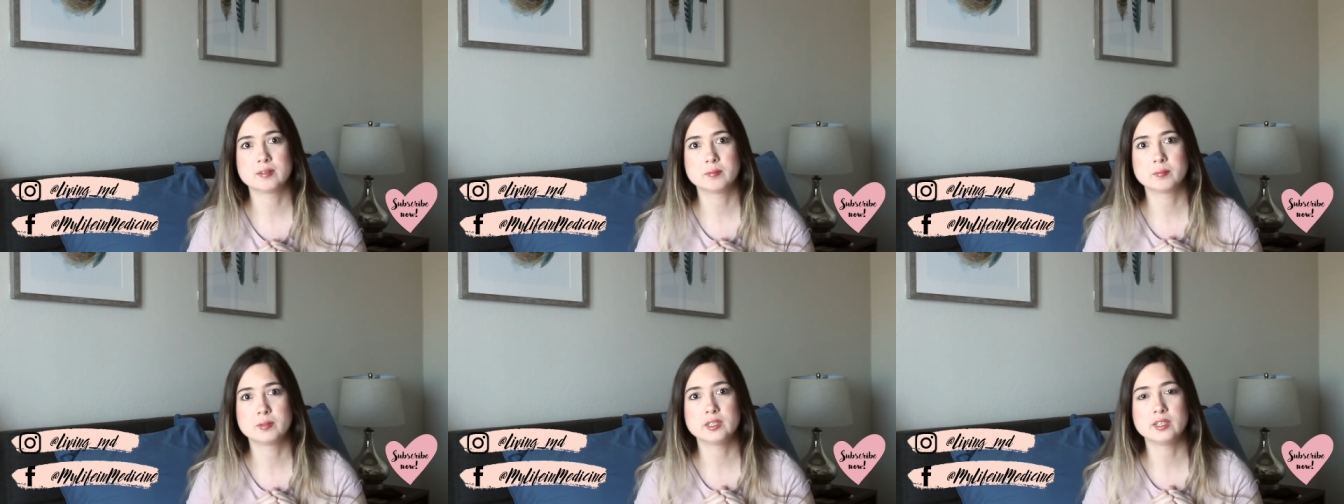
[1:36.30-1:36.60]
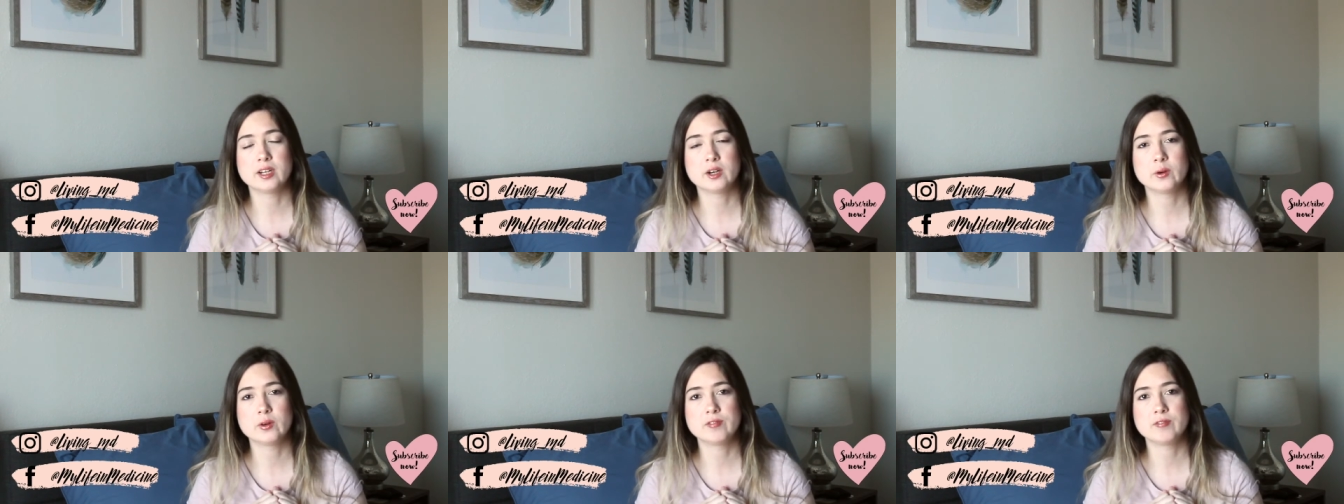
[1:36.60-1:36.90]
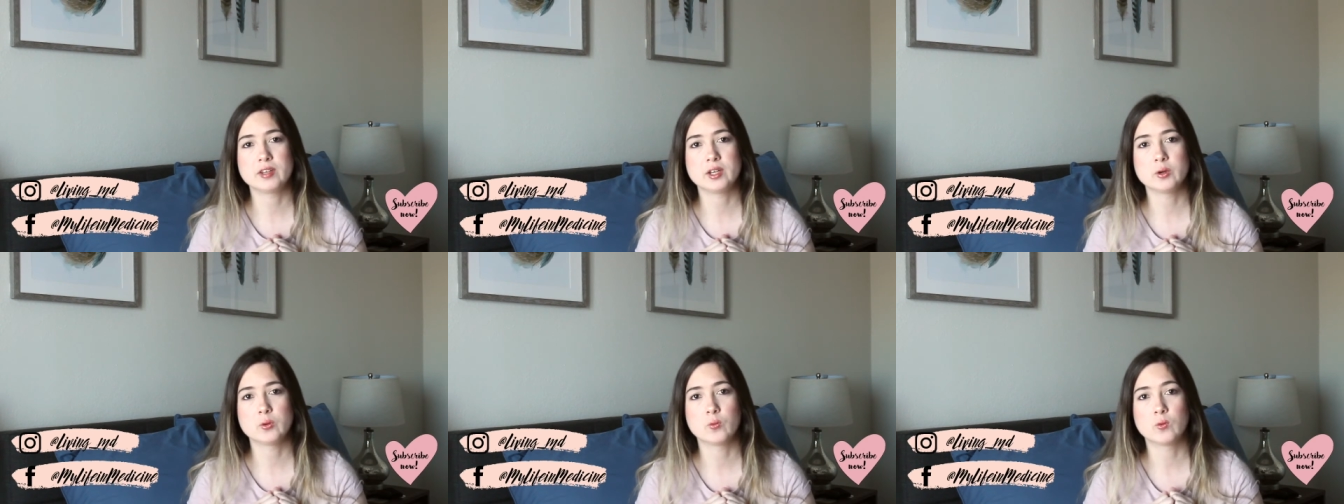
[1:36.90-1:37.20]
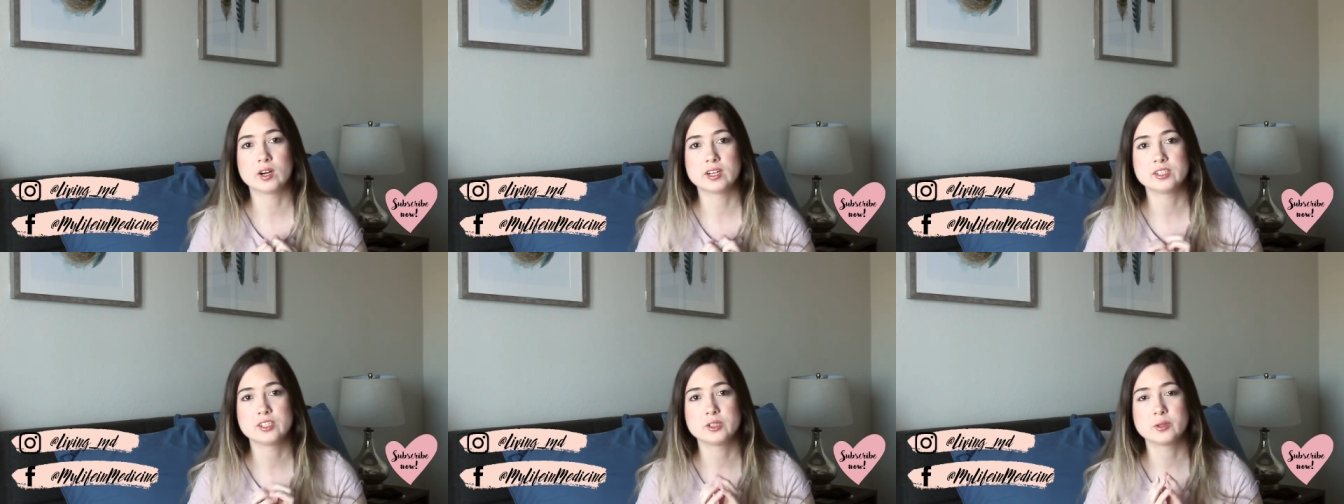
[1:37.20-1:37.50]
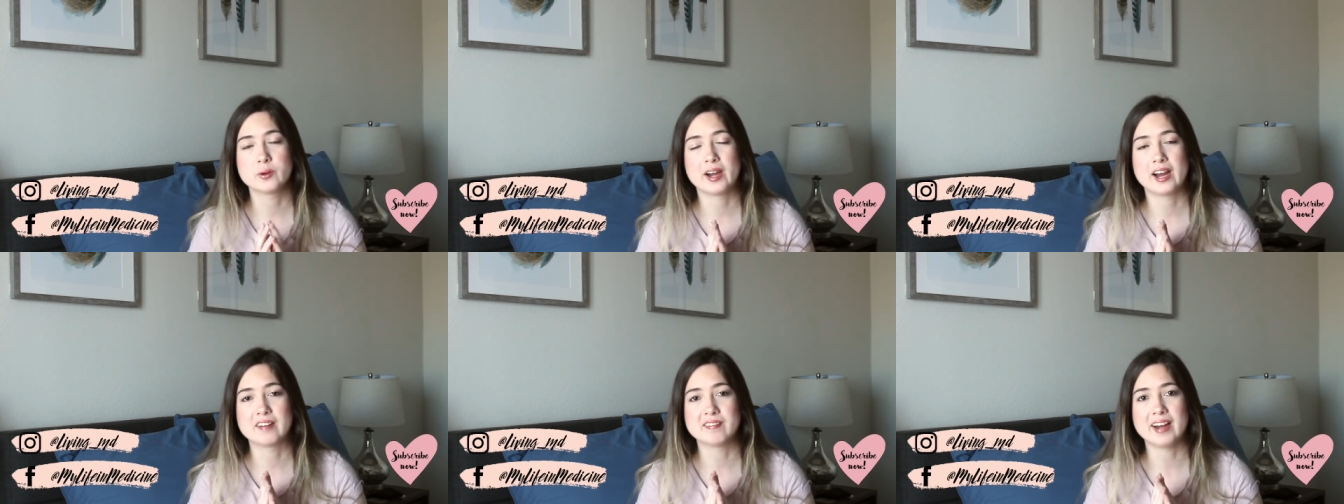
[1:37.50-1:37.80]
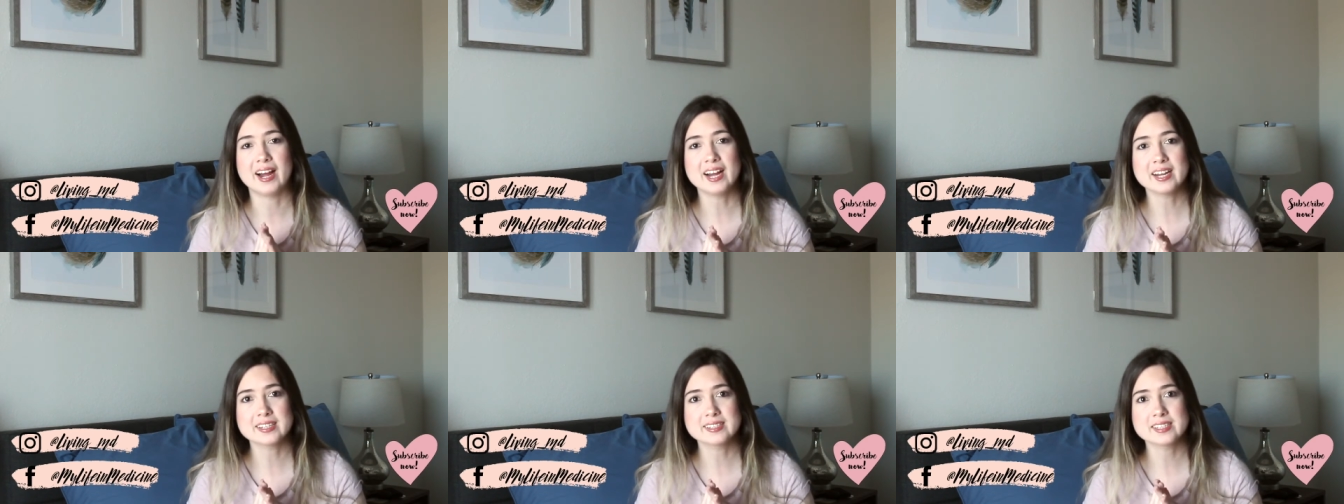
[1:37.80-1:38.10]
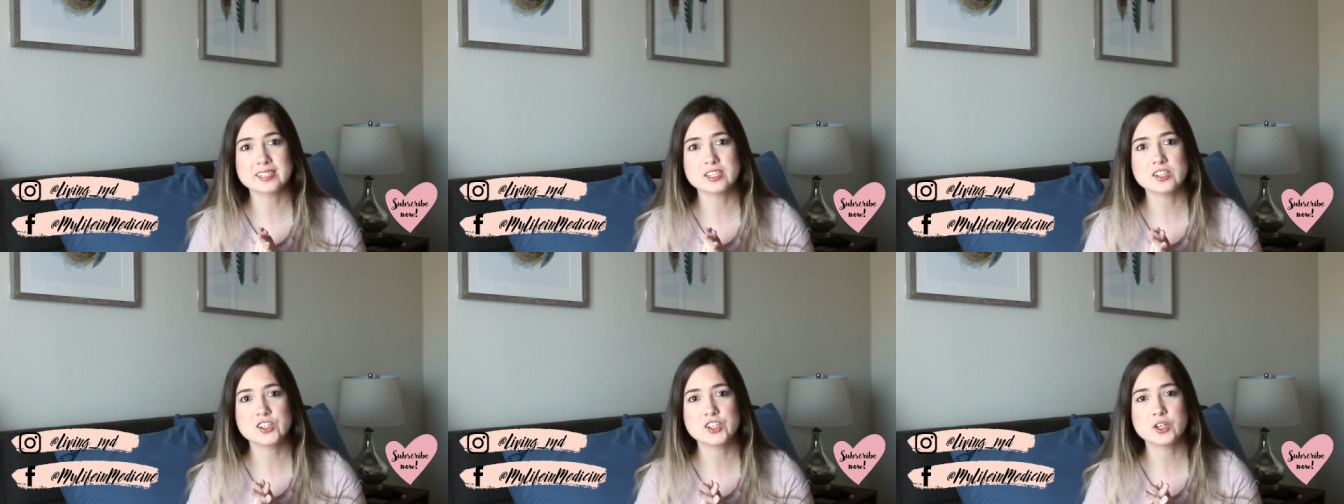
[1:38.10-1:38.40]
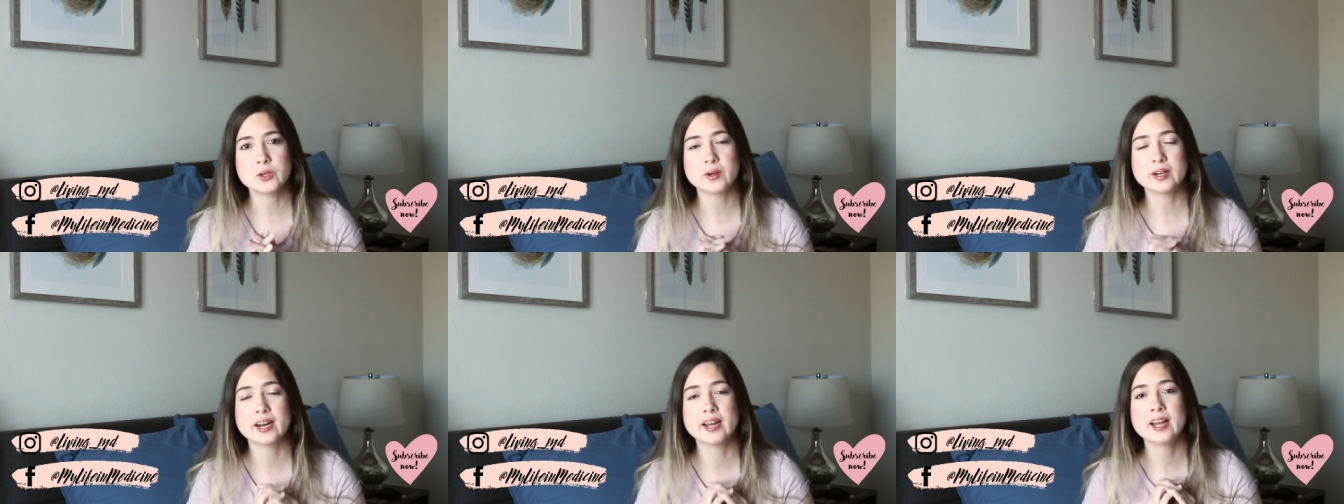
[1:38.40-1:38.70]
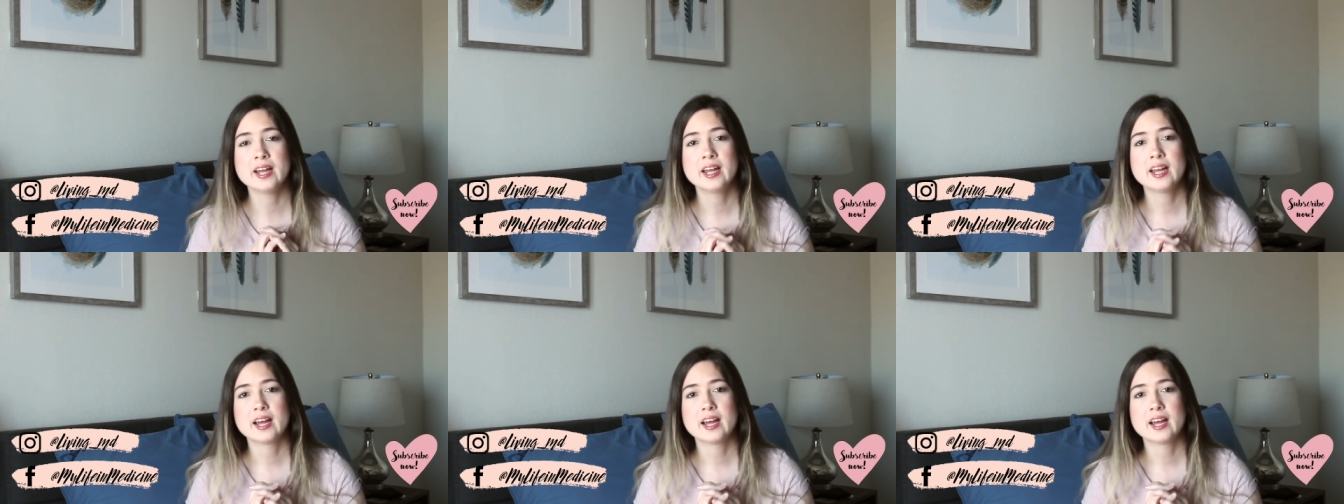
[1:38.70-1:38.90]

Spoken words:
below if you want to have access to it,